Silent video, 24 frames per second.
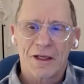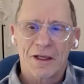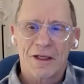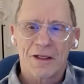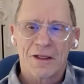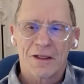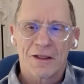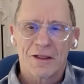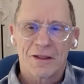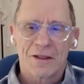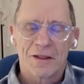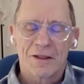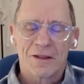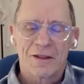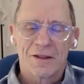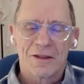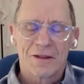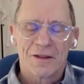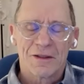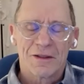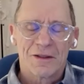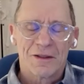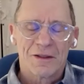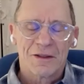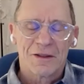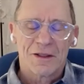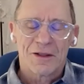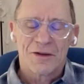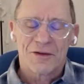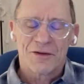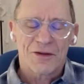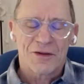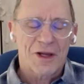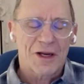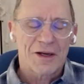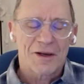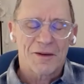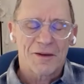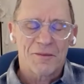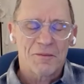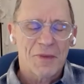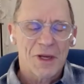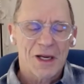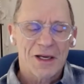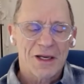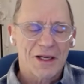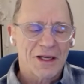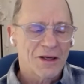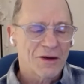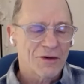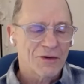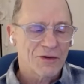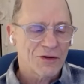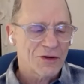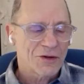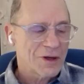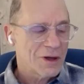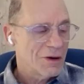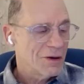He said it many years ago,